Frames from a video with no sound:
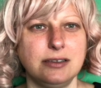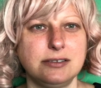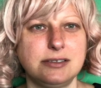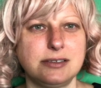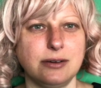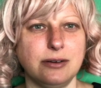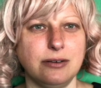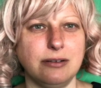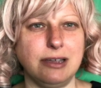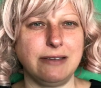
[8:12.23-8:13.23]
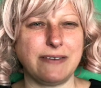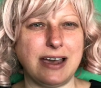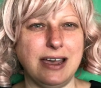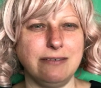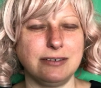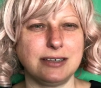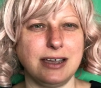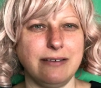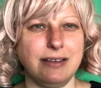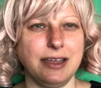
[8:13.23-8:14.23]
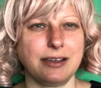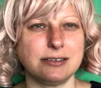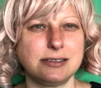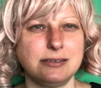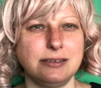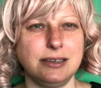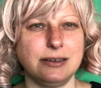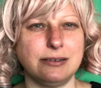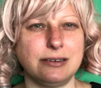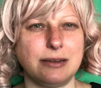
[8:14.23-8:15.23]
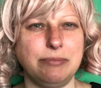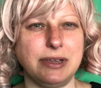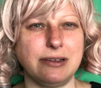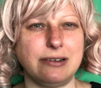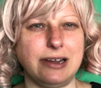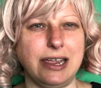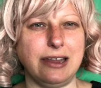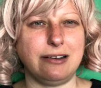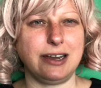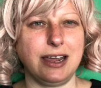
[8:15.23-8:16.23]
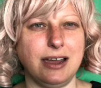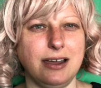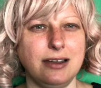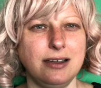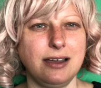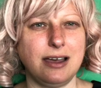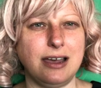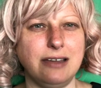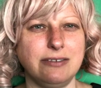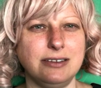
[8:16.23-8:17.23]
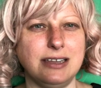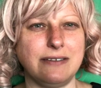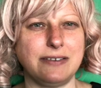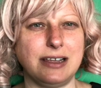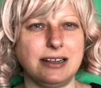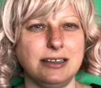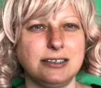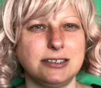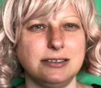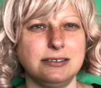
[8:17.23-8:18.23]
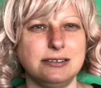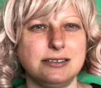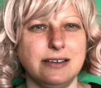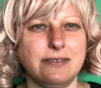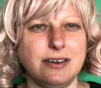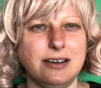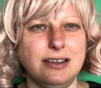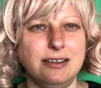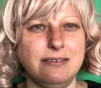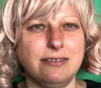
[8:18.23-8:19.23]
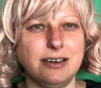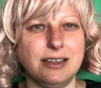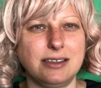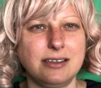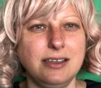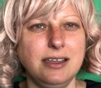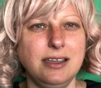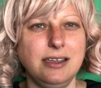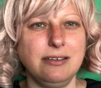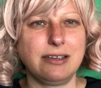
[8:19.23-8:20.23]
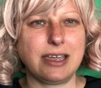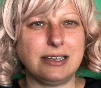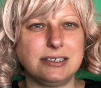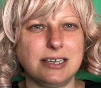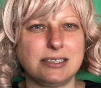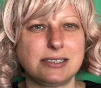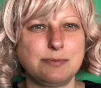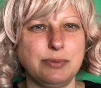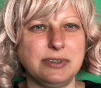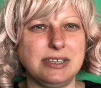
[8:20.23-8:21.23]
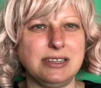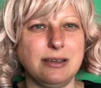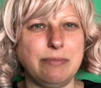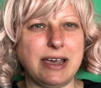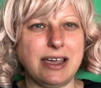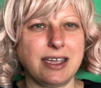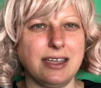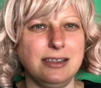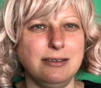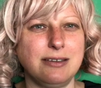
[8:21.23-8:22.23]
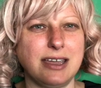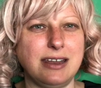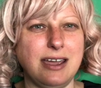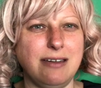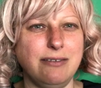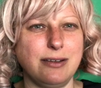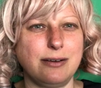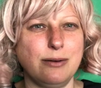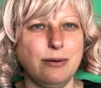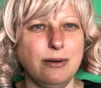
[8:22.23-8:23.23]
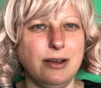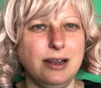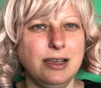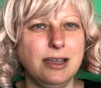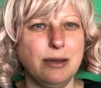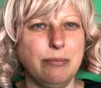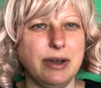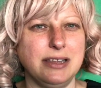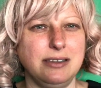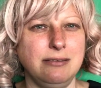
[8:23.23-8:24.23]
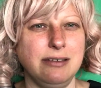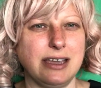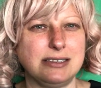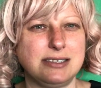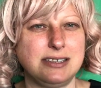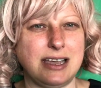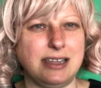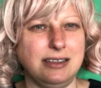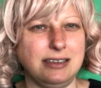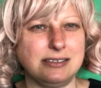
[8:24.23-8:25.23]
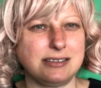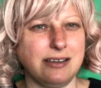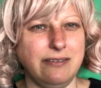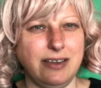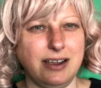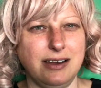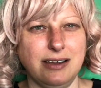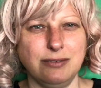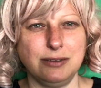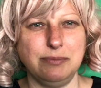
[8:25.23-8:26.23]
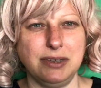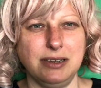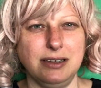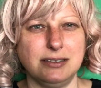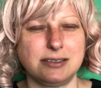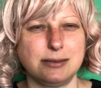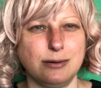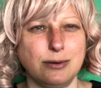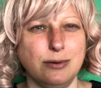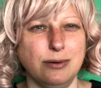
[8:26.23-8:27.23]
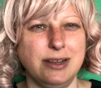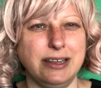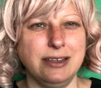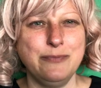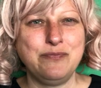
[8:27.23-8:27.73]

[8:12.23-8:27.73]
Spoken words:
So if I would have like a studio or a bigger area, I would definitely choose the one what you can just put in the back and you can have your whole body, you can stand in somewhere. That would be so cool, and